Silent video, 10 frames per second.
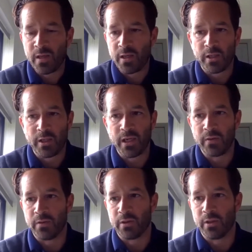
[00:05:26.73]
you
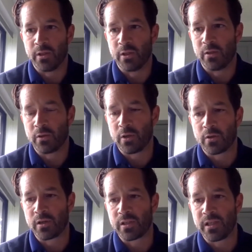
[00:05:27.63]
know, you look
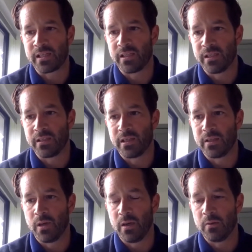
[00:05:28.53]
across that and you think,
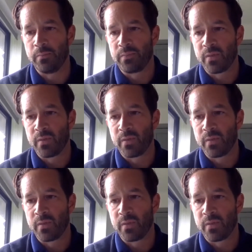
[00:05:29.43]
well,